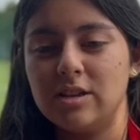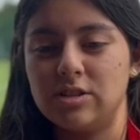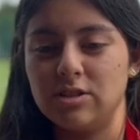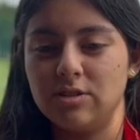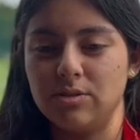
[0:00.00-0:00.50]

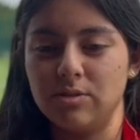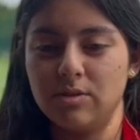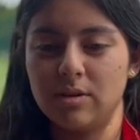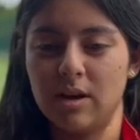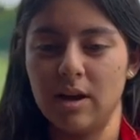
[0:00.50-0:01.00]
to
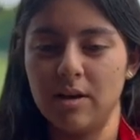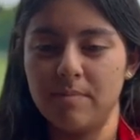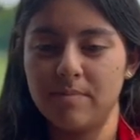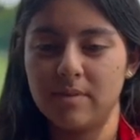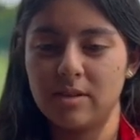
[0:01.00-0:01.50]

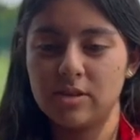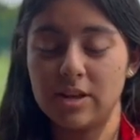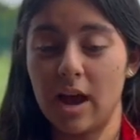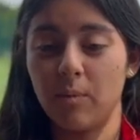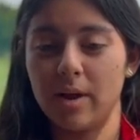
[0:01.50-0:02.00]

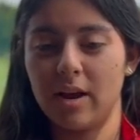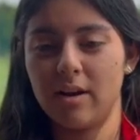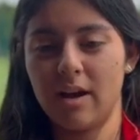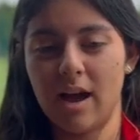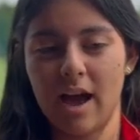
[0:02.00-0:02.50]
now
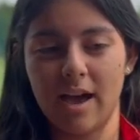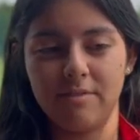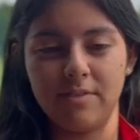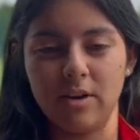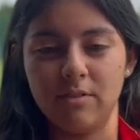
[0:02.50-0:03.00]
where I
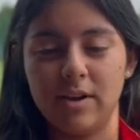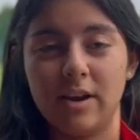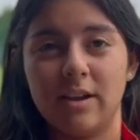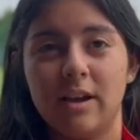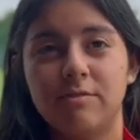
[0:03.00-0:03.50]
feel
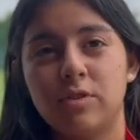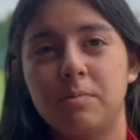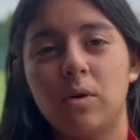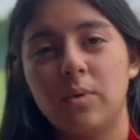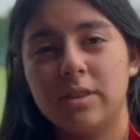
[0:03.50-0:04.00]
very
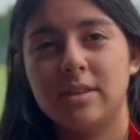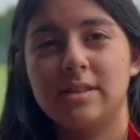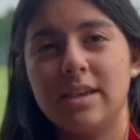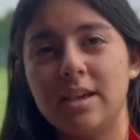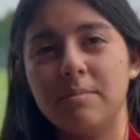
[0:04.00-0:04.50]
comfortable with the
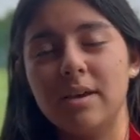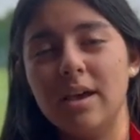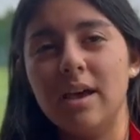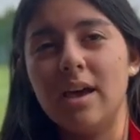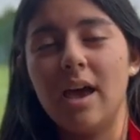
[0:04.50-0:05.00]
team,
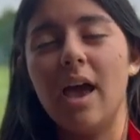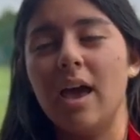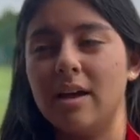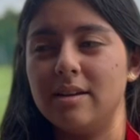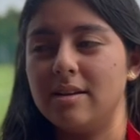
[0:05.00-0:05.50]

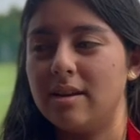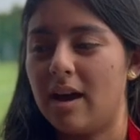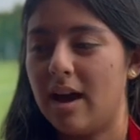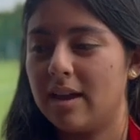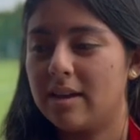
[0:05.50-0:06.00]

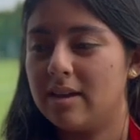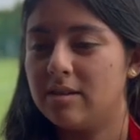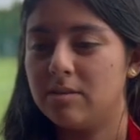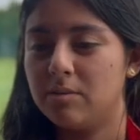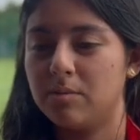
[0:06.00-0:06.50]

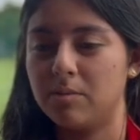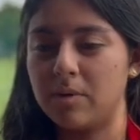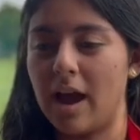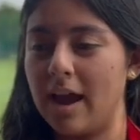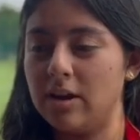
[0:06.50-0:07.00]
and
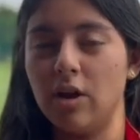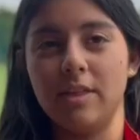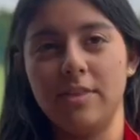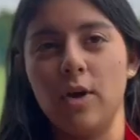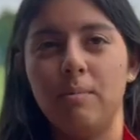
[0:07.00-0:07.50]
I know
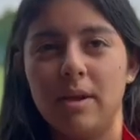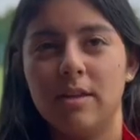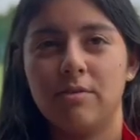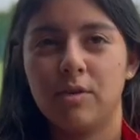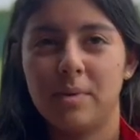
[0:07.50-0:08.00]
that they'll be
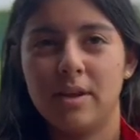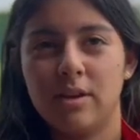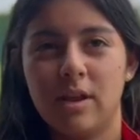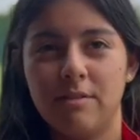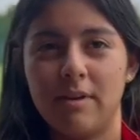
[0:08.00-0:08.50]
there for me
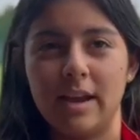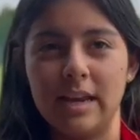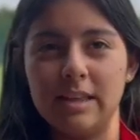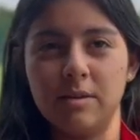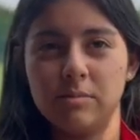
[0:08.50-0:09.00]
if I
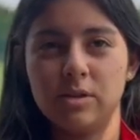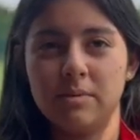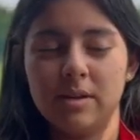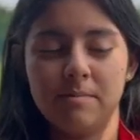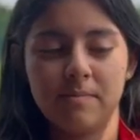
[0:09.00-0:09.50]
need them to
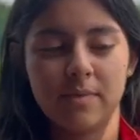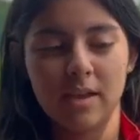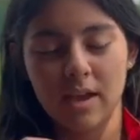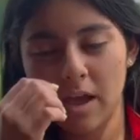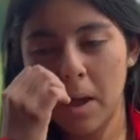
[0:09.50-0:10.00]
be.
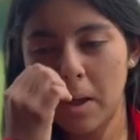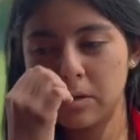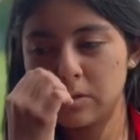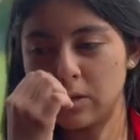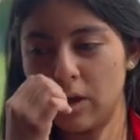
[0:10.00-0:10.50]

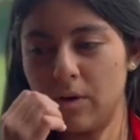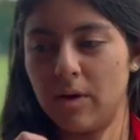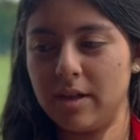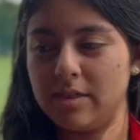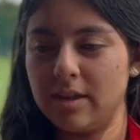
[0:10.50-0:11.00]
So
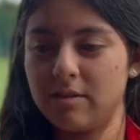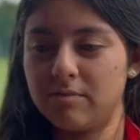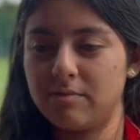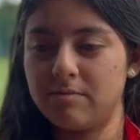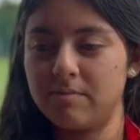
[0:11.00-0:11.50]
I think
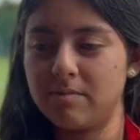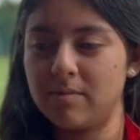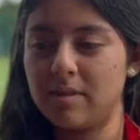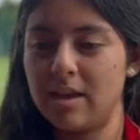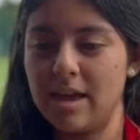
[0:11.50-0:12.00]

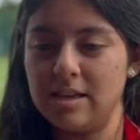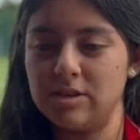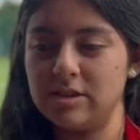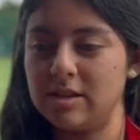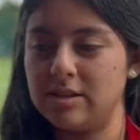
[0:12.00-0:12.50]

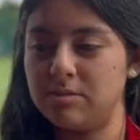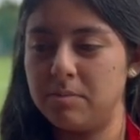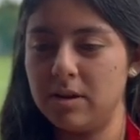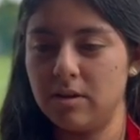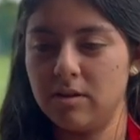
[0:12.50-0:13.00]
it's
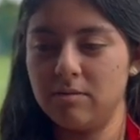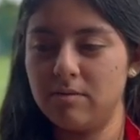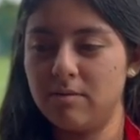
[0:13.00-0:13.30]
been a